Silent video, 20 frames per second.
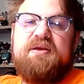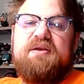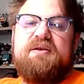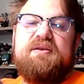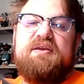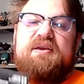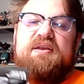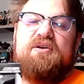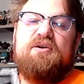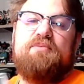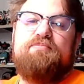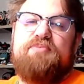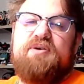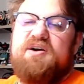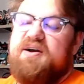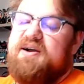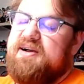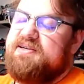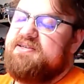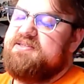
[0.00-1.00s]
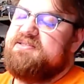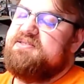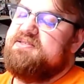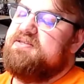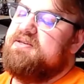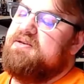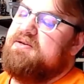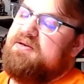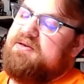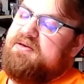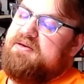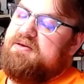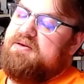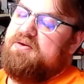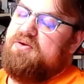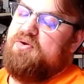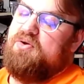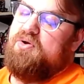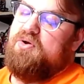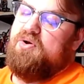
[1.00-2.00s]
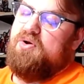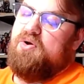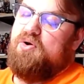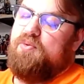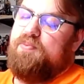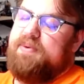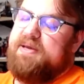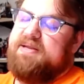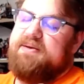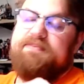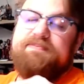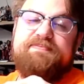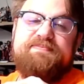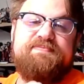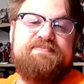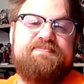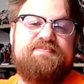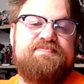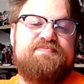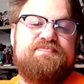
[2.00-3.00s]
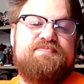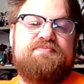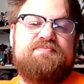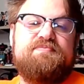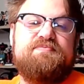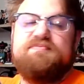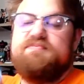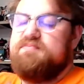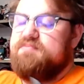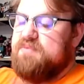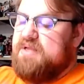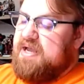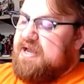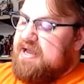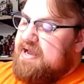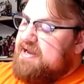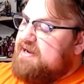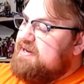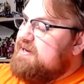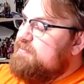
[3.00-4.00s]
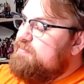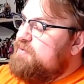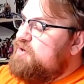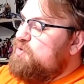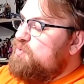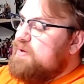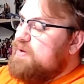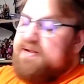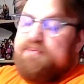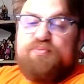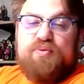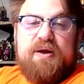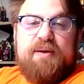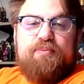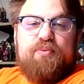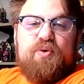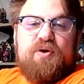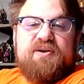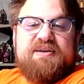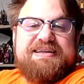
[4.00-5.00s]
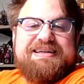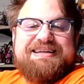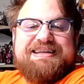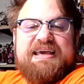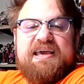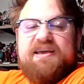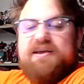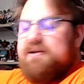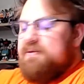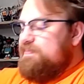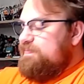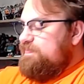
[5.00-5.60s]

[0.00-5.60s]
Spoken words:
Get our box open. I didn't do any prep work today.